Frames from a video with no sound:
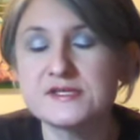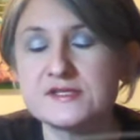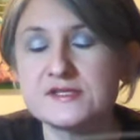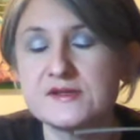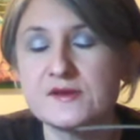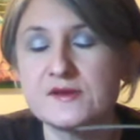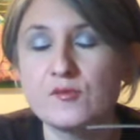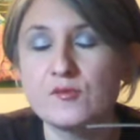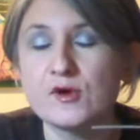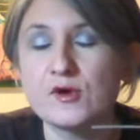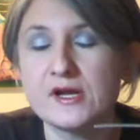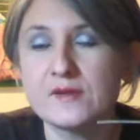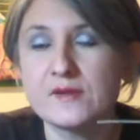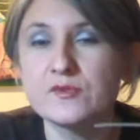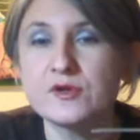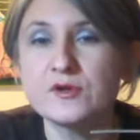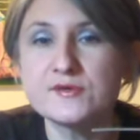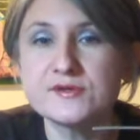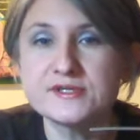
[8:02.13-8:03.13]
is the one
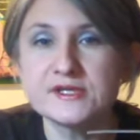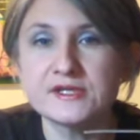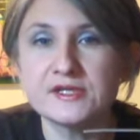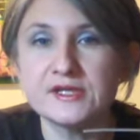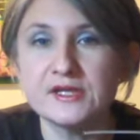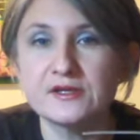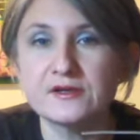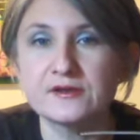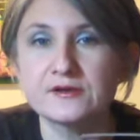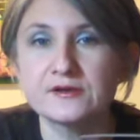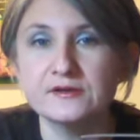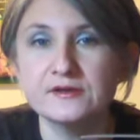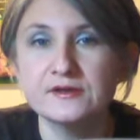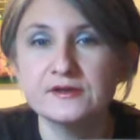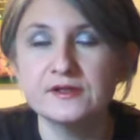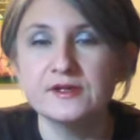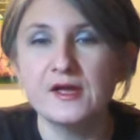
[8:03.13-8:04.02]
I'm using here,